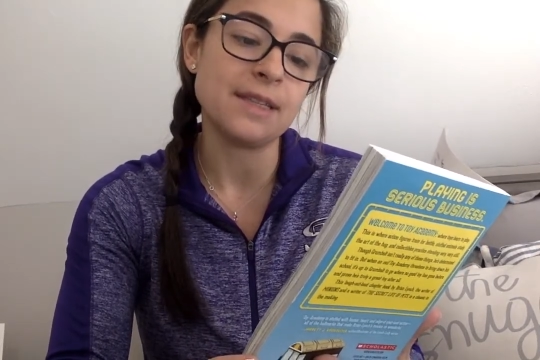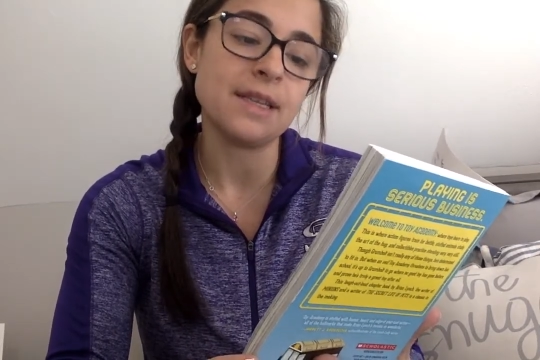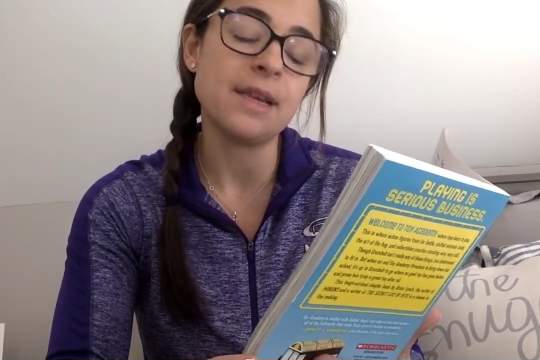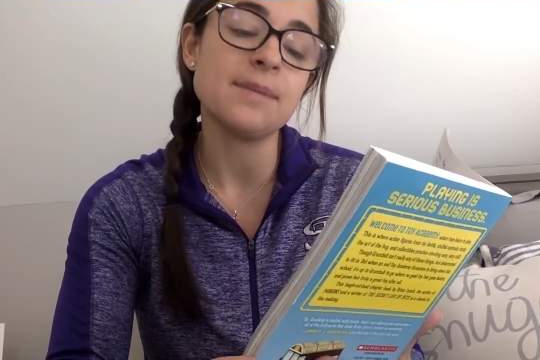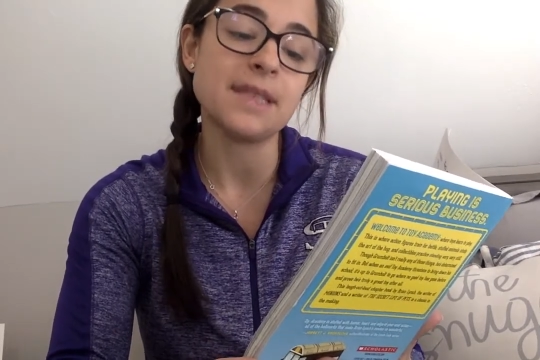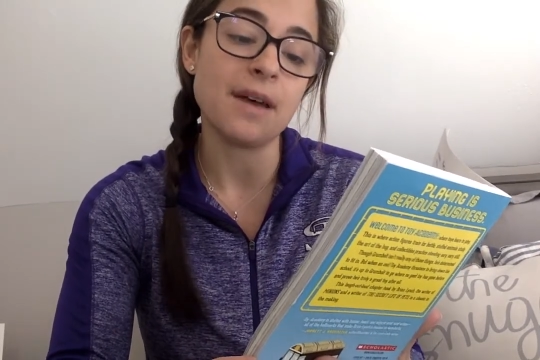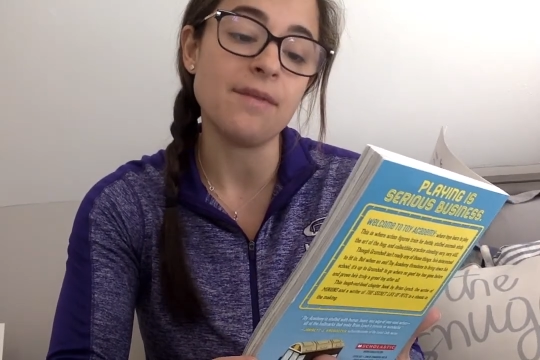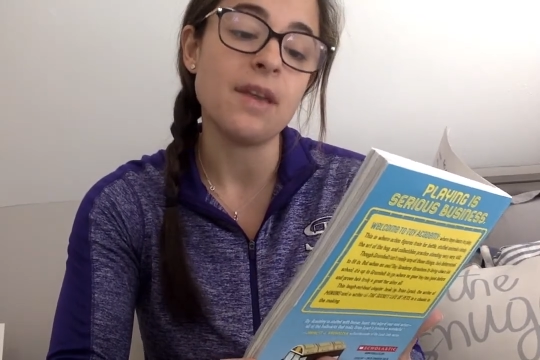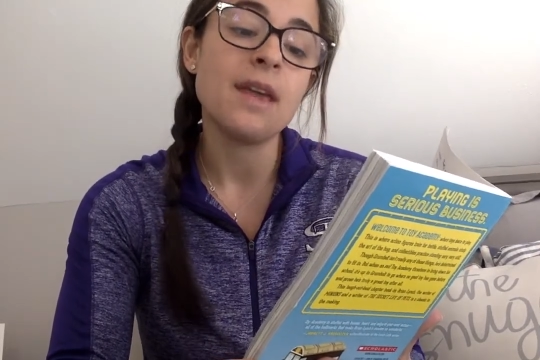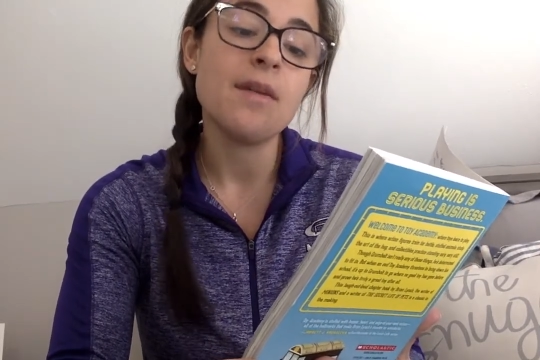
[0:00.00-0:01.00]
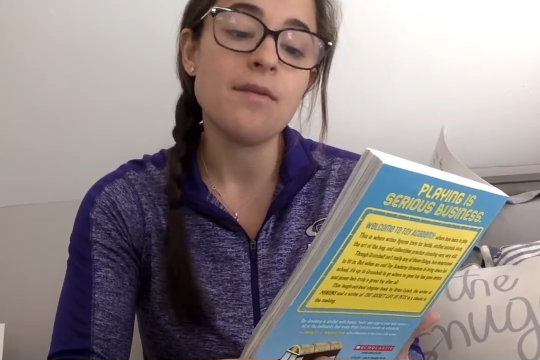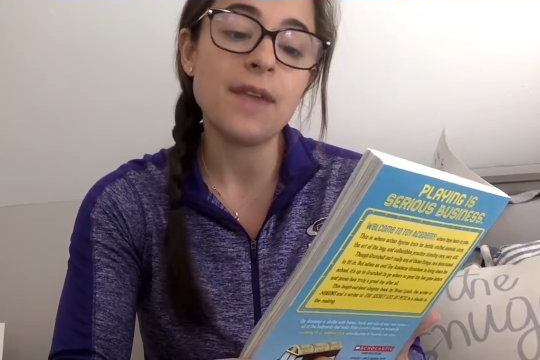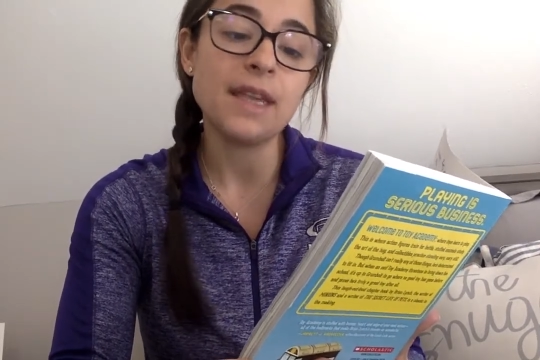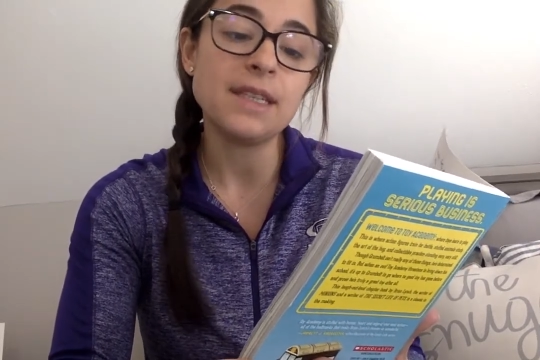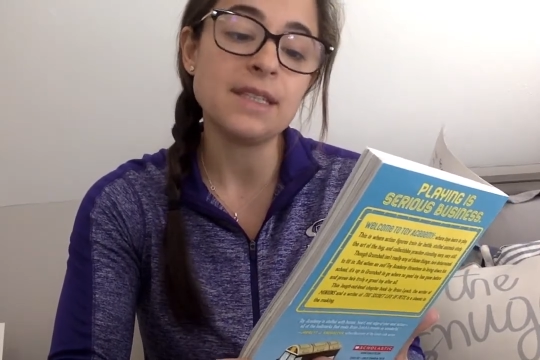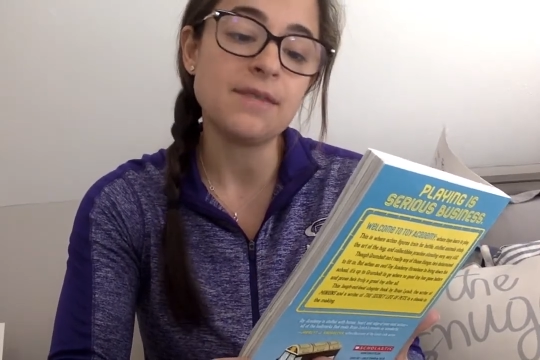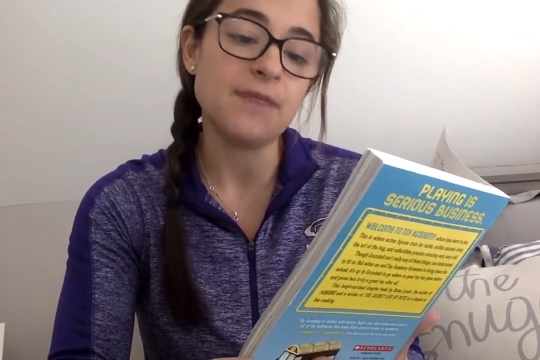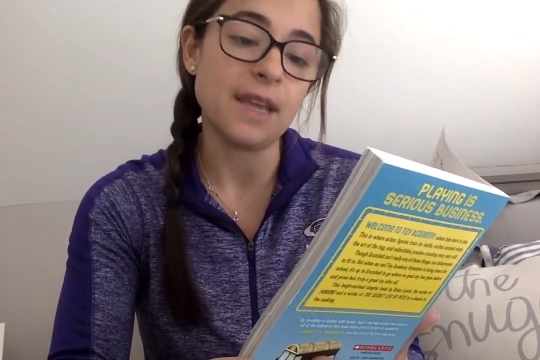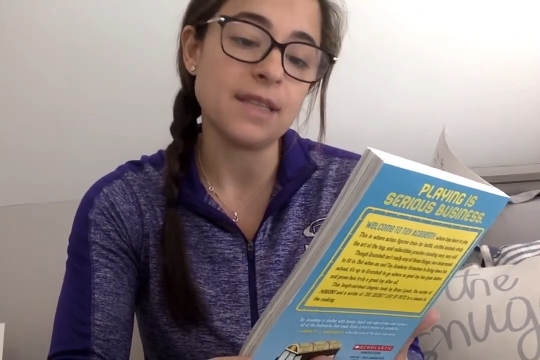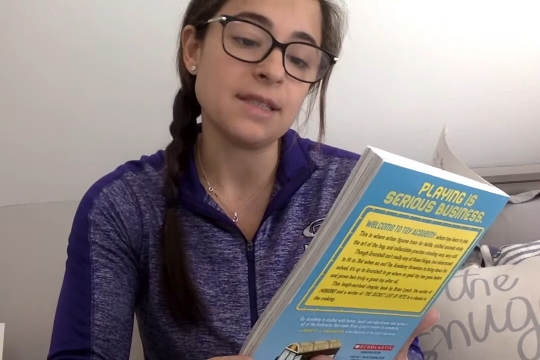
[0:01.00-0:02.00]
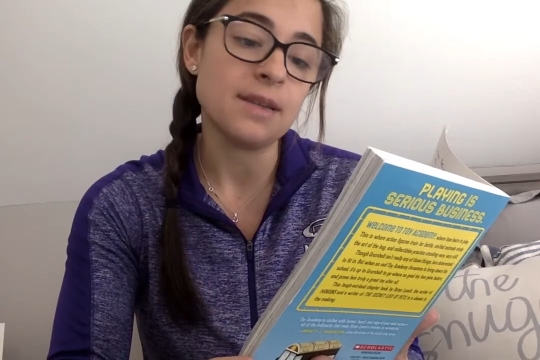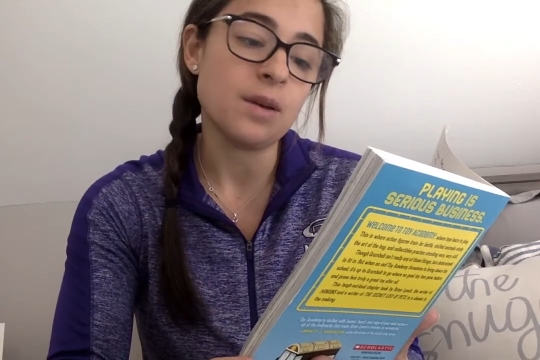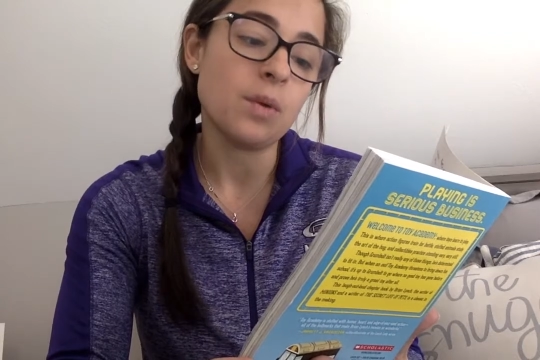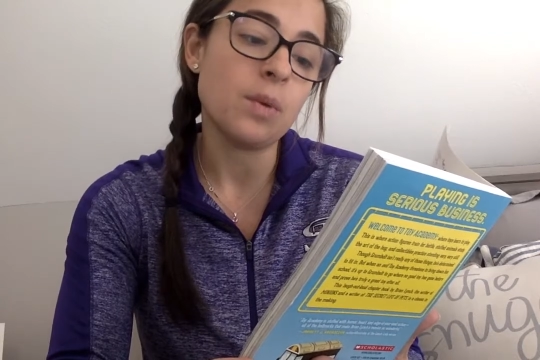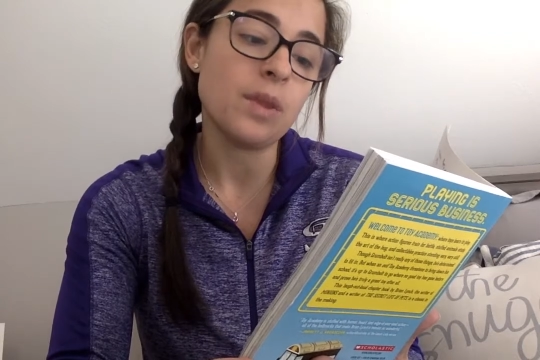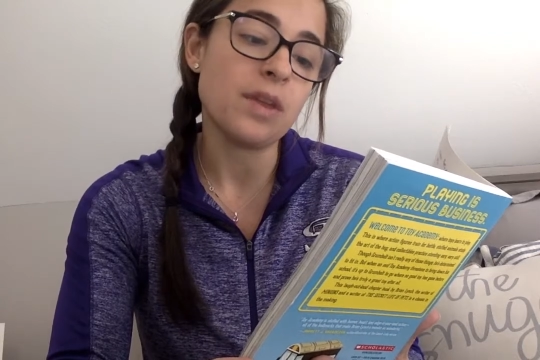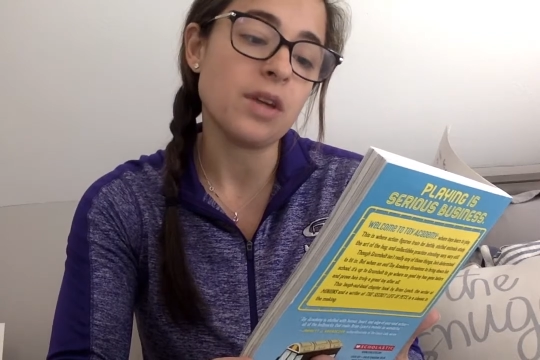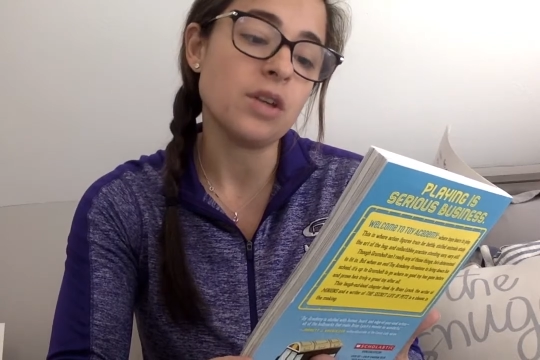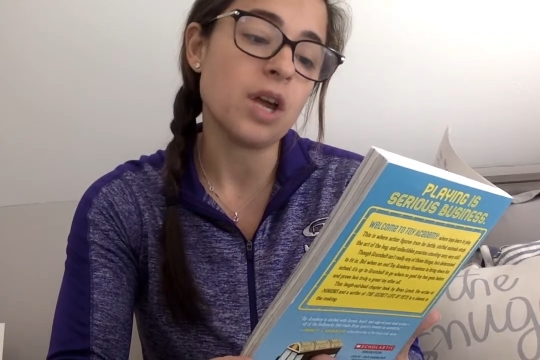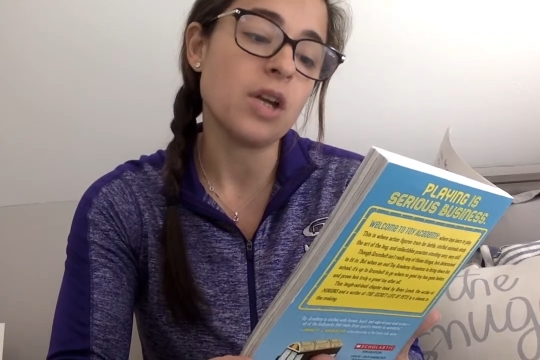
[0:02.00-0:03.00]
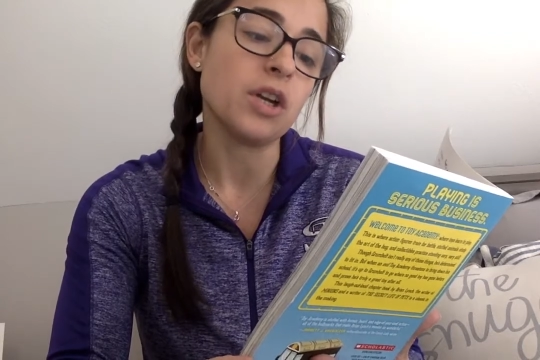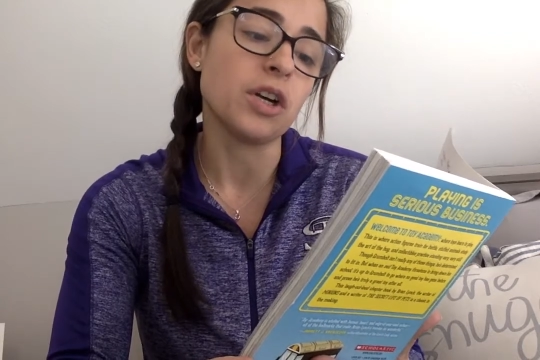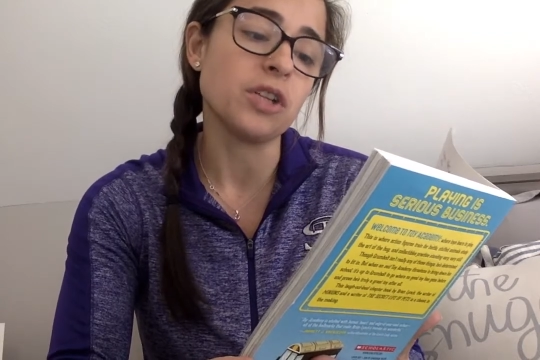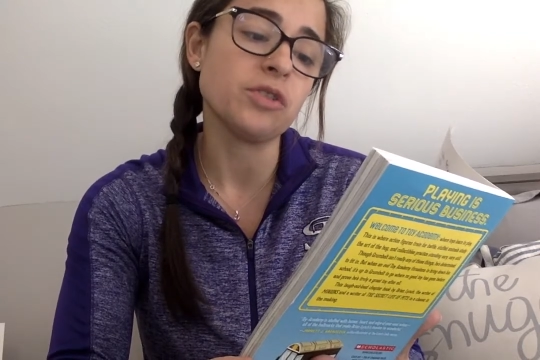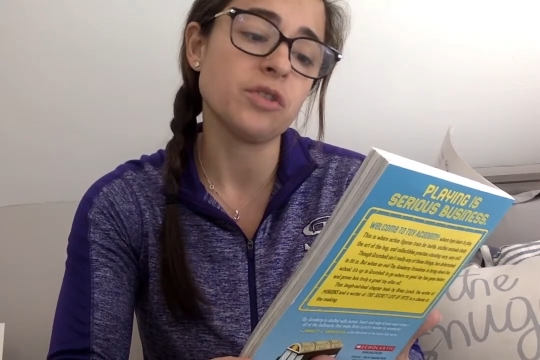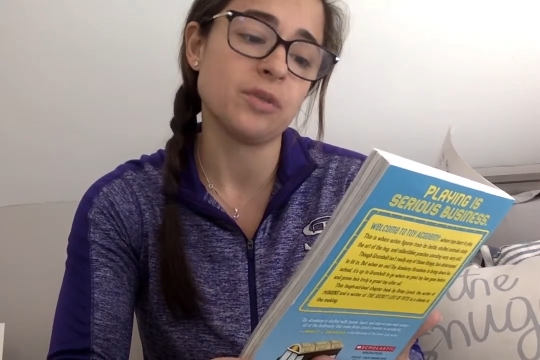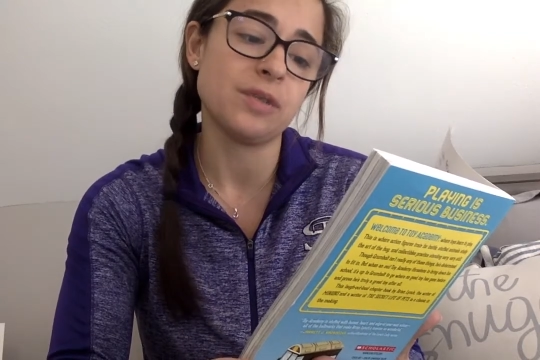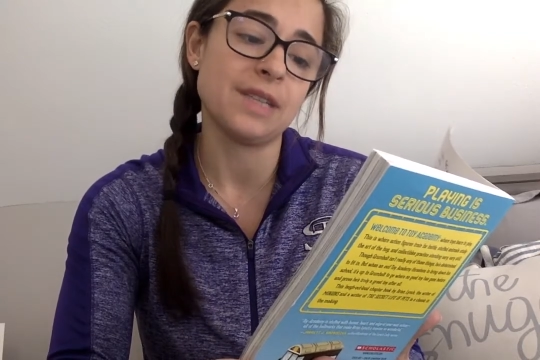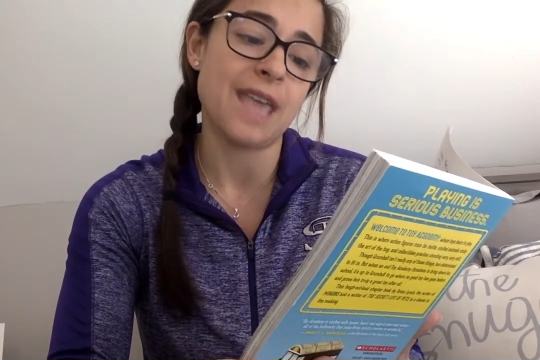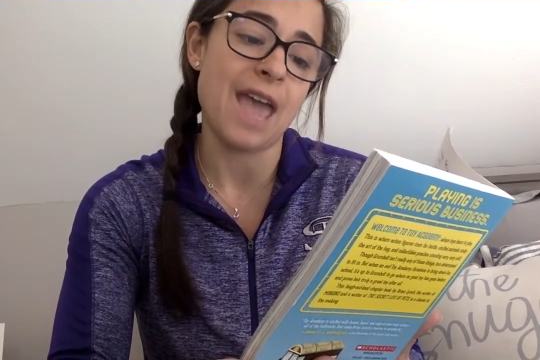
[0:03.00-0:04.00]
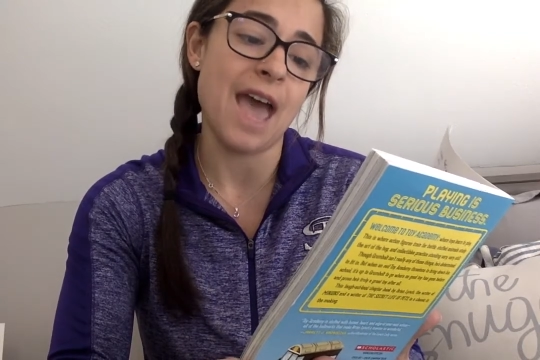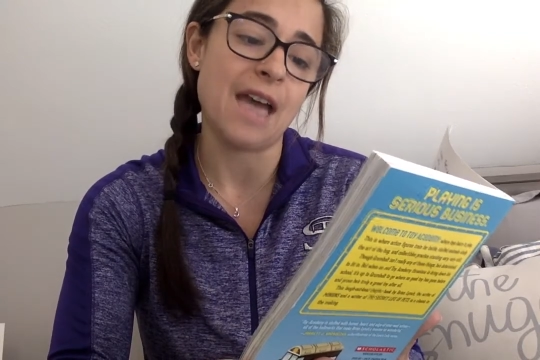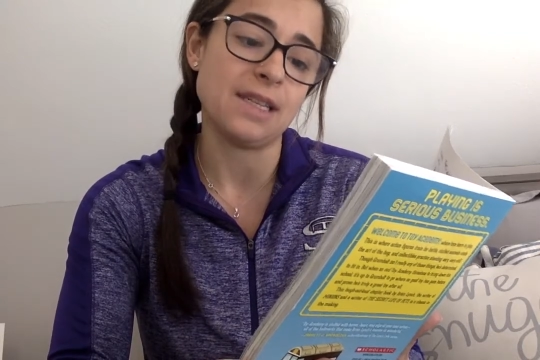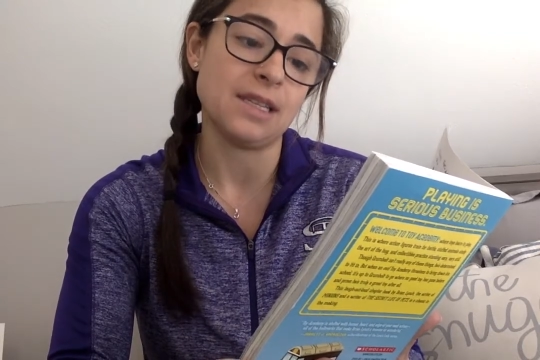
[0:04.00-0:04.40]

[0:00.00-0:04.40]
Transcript: himself face to face with Gertrude's cat.